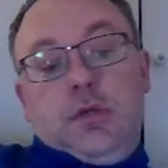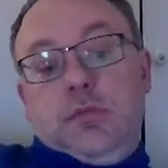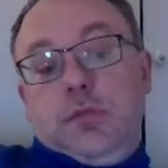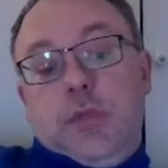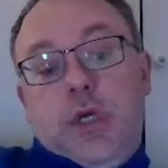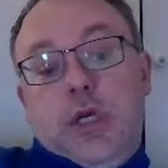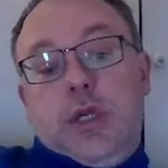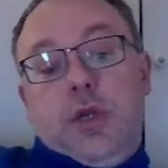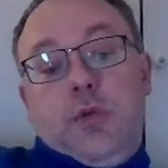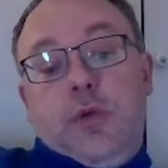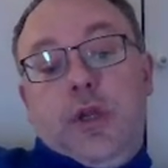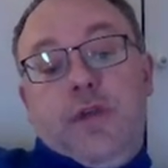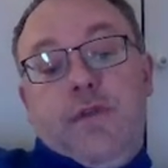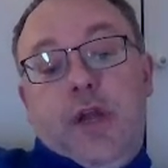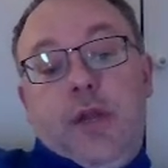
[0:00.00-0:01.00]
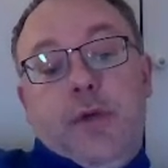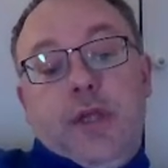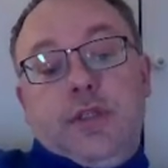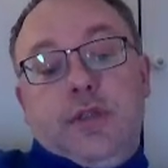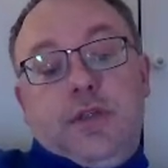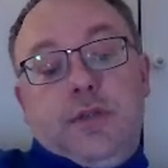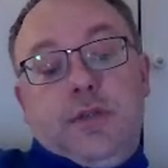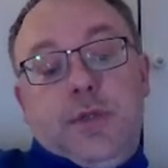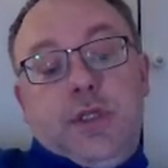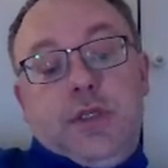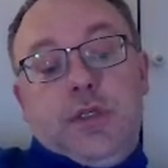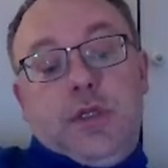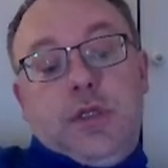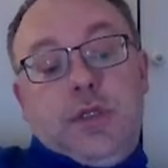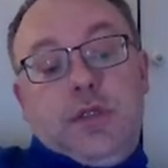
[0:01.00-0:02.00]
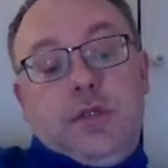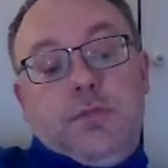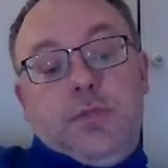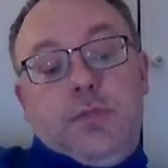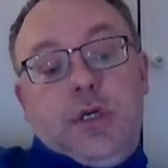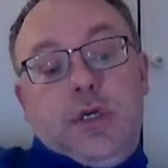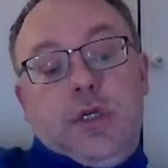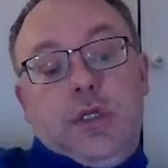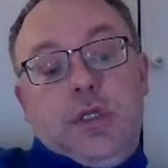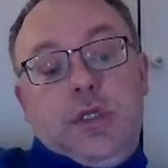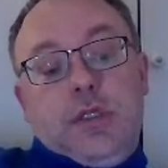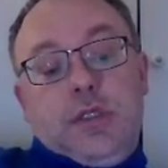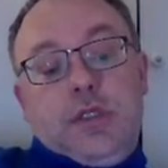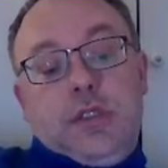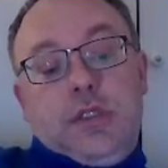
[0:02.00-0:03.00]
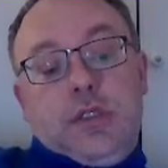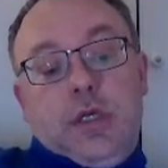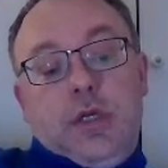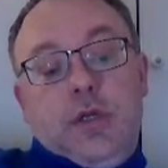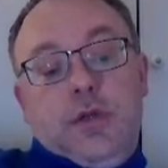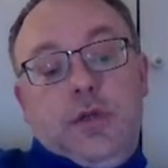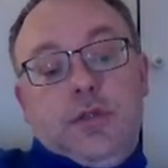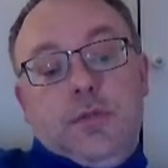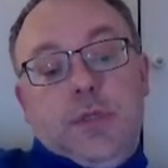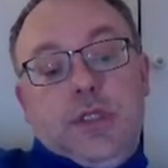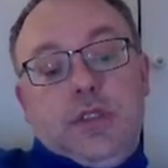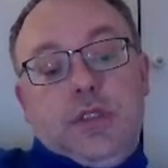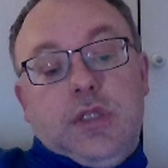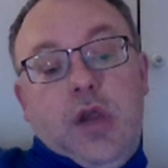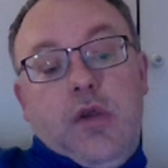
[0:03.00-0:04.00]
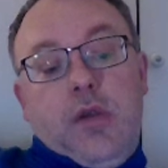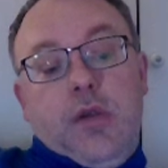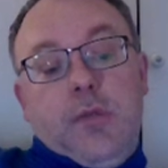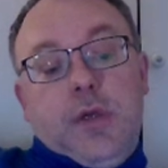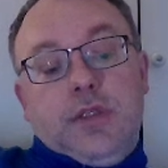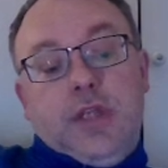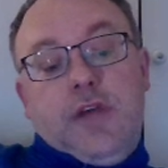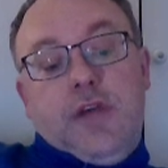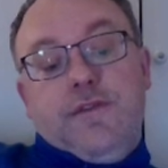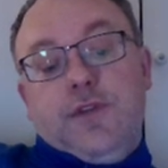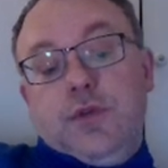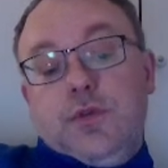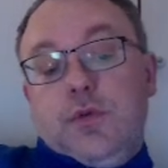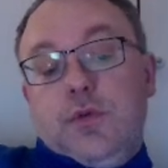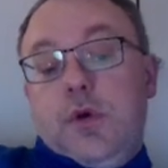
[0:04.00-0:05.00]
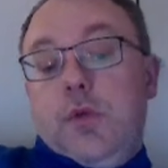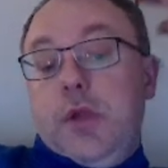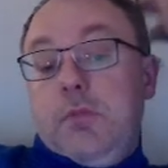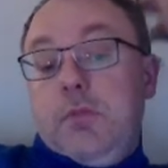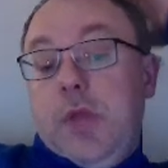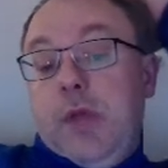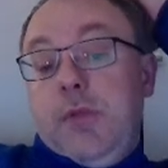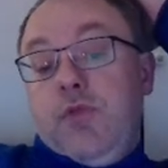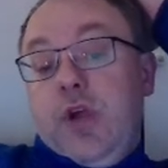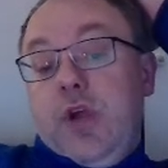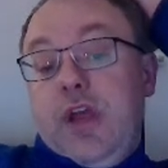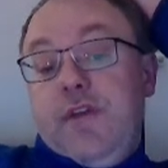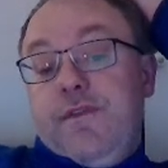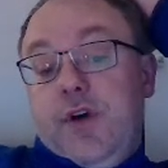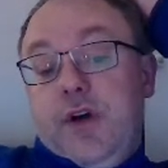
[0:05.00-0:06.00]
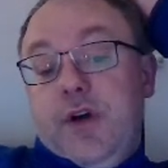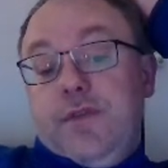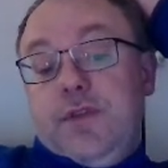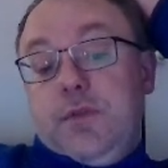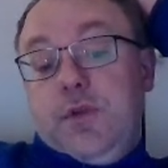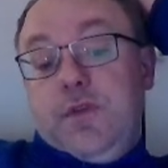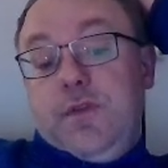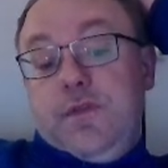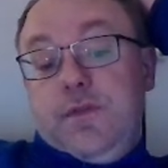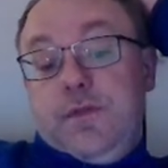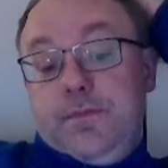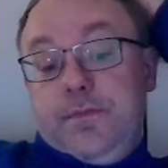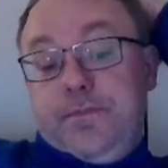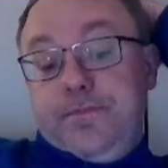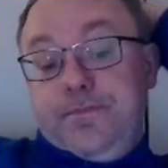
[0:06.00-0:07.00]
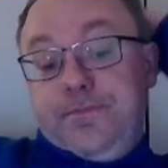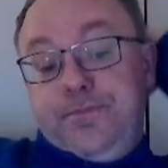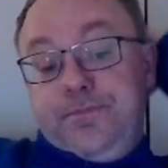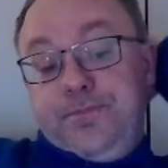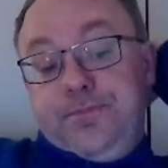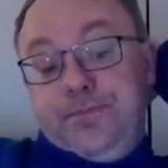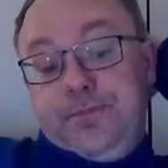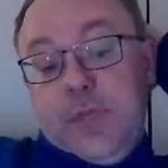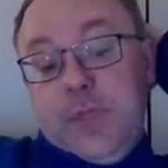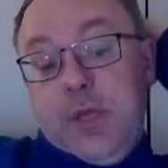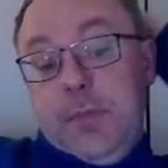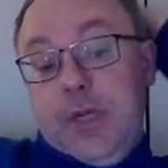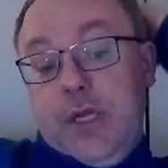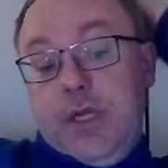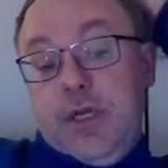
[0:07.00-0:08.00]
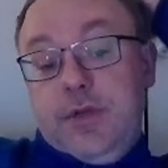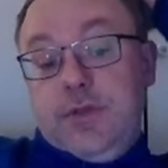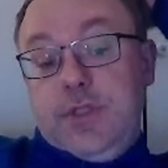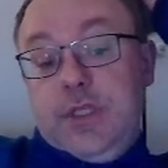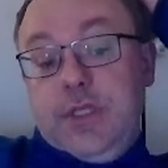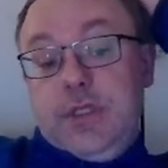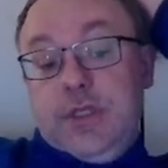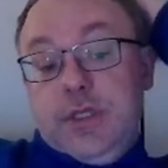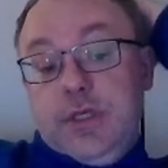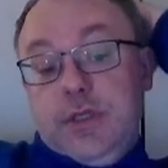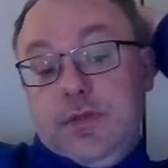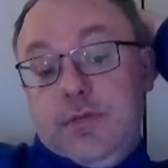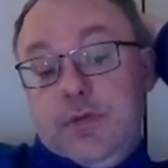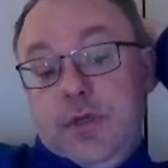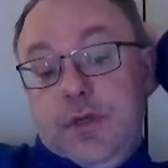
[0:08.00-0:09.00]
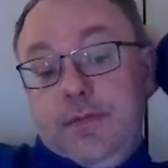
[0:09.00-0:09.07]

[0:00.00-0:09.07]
I don't know what the evaluation of this position is, but this kind of looks a bit scary because f2 is quite weak. Maybe rook f5 is a move. Oh, but then he goes g6, right?